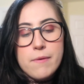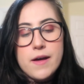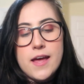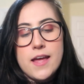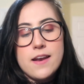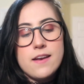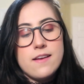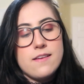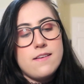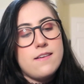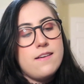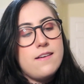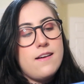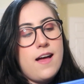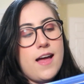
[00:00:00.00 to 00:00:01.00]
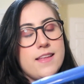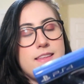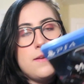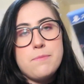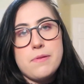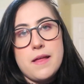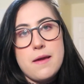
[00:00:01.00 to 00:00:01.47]
But I
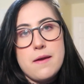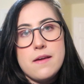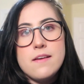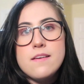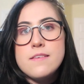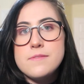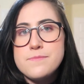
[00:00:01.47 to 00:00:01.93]
played